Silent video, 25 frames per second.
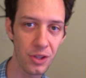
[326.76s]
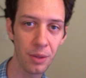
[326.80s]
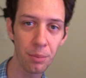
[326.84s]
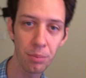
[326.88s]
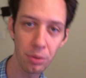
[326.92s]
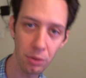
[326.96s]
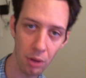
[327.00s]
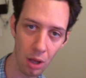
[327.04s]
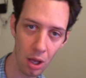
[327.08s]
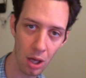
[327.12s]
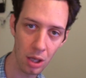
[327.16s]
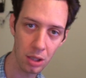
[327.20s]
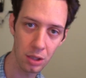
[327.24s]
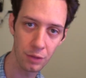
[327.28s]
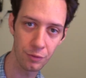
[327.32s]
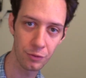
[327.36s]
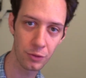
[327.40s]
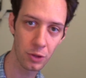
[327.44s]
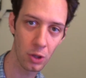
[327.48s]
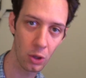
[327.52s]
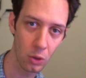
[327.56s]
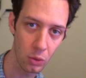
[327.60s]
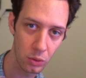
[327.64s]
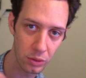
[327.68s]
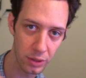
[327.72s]
the block of
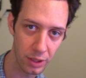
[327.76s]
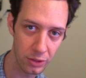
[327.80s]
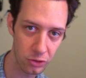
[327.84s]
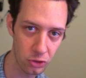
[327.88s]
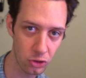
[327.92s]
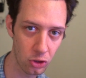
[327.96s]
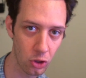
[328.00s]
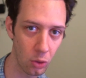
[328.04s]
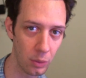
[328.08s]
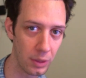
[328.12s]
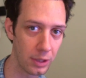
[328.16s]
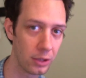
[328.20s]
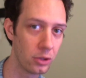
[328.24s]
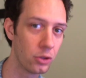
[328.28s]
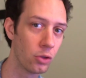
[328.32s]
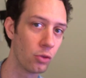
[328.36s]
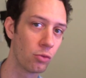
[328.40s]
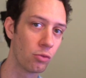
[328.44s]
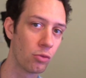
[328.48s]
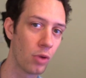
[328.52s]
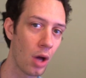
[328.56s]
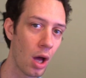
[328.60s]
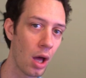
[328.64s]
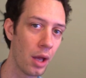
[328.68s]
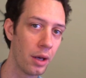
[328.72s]
code that's going to
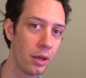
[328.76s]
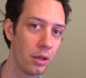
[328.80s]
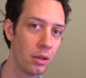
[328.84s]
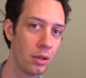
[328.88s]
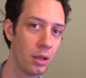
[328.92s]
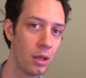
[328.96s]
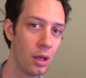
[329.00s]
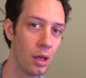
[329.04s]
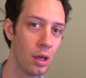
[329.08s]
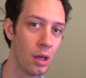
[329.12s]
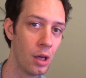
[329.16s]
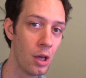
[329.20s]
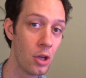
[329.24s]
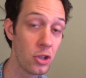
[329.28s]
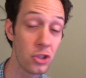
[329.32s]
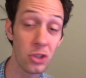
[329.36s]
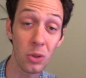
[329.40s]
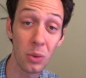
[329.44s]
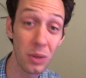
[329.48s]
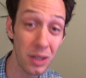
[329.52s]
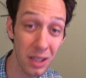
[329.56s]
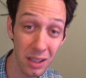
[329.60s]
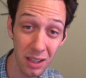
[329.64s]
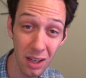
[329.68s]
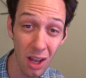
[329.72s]
run.
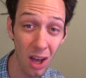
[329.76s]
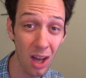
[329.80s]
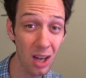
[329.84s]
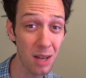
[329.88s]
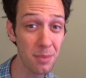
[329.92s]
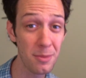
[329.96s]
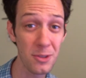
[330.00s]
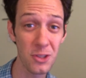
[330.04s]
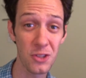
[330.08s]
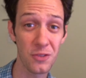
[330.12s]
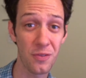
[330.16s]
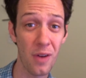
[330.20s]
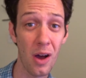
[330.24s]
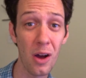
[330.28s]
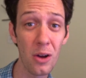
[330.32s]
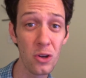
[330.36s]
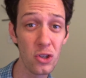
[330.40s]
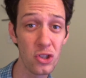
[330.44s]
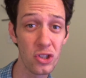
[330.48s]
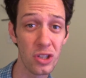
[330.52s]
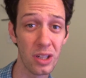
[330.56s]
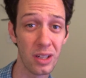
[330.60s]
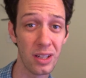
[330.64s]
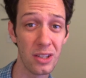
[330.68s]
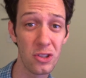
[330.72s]
So an anonymous
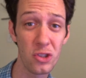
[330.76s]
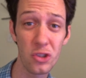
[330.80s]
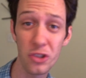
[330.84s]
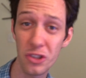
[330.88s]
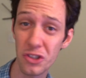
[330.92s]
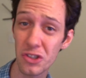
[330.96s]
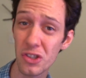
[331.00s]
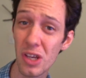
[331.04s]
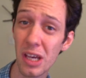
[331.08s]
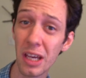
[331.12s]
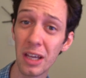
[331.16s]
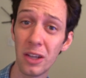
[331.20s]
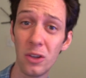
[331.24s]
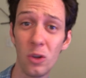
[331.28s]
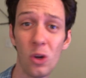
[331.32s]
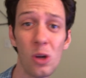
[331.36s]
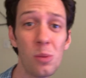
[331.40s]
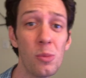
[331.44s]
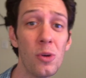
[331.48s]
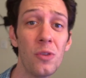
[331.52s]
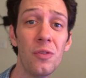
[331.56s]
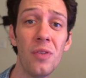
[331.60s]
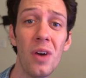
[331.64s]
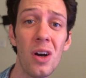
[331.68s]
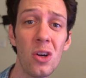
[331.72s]
function, it's just like a
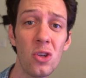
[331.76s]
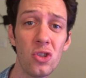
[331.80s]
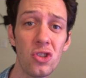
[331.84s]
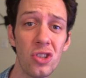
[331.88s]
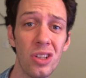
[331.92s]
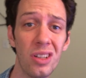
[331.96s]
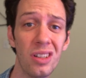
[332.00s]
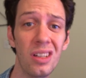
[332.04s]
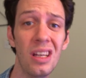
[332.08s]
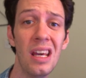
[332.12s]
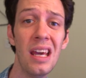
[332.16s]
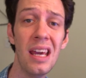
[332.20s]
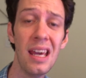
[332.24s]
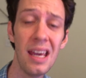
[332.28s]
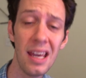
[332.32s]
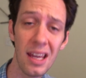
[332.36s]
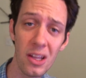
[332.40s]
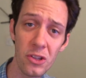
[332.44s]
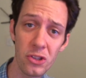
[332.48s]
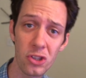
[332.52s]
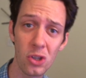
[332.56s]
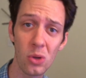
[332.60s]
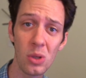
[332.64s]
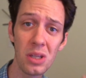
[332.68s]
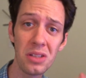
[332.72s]
normal function.
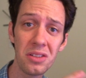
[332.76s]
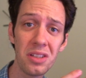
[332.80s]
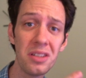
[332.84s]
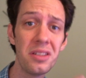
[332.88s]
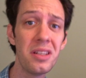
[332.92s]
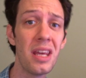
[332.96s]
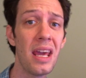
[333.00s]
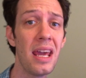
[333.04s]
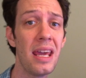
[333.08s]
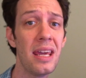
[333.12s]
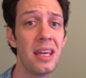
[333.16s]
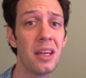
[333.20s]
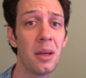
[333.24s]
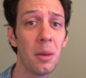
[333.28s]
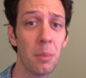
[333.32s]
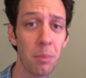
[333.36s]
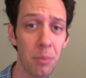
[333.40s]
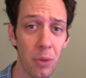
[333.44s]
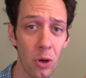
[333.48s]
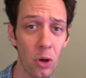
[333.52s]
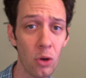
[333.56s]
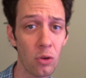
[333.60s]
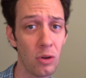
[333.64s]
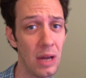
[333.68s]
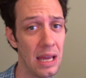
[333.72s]
It's going to take
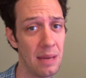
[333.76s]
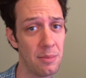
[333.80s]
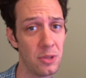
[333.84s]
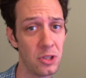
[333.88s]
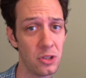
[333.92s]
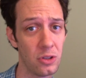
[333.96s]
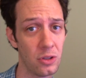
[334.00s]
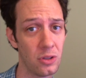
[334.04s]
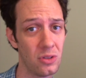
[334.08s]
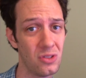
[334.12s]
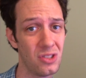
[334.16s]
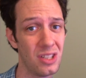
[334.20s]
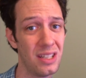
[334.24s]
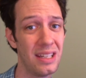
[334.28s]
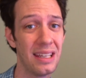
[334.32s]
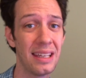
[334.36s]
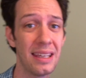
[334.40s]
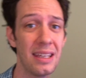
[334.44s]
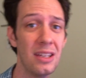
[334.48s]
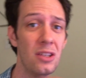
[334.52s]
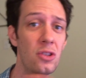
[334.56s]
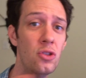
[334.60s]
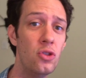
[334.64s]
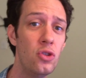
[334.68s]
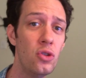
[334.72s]
parameters and it
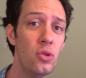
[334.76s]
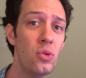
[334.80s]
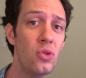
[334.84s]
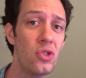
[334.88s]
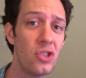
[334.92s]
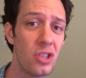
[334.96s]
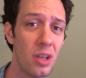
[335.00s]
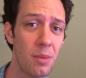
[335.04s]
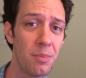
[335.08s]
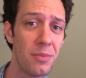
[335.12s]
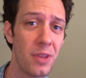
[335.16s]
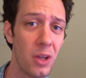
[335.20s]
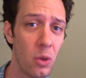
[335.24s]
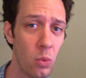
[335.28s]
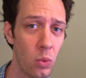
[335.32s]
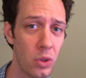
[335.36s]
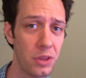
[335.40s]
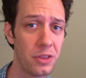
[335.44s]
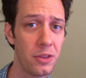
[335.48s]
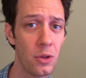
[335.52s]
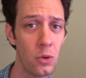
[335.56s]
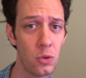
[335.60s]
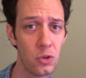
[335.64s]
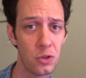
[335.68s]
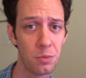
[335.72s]
can do something
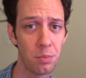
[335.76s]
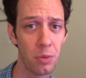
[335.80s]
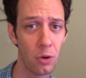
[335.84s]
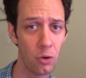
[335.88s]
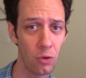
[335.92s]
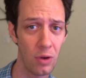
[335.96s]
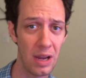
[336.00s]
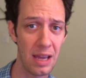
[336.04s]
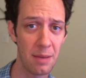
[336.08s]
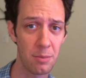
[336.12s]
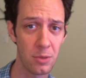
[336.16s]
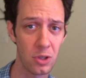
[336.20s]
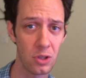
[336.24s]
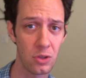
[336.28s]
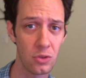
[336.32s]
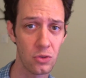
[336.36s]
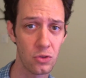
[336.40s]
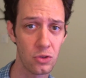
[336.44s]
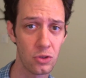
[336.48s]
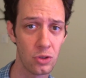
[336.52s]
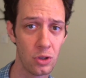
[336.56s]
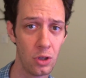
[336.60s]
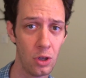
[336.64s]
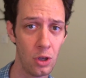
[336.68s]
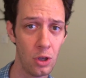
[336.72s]
with those
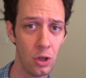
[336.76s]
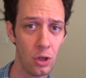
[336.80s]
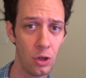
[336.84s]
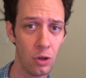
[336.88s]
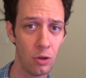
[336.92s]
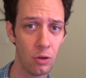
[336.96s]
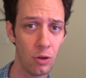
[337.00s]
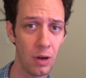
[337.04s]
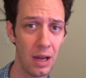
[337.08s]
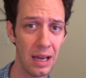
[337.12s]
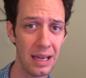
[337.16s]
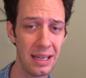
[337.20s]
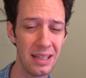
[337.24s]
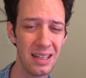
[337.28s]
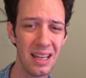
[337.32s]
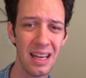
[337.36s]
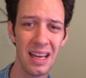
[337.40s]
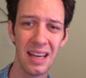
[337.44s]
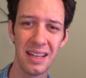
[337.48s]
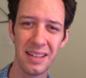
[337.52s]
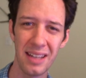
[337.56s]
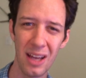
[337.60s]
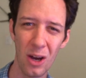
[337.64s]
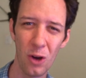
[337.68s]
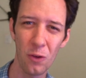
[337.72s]
parameters, right?
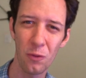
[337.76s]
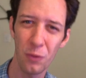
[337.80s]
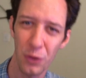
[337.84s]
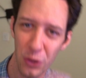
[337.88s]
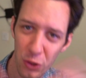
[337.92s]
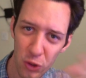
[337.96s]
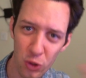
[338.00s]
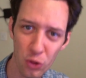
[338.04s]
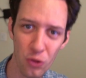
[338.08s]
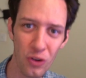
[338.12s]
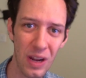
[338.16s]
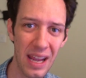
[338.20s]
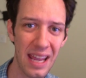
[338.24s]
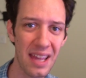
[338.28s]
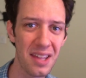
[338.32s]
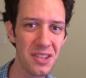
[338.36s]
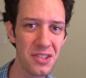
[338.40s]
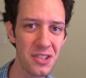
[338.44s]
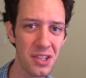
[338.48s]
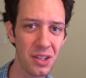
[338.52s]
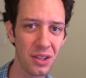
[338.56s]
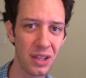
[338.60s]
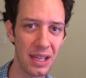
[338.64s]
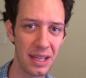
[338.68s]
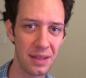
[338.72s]
Now if we
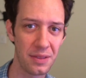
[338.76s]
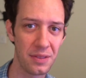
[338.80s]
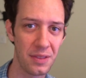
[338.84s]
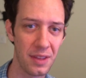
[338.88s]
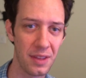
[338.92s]
translate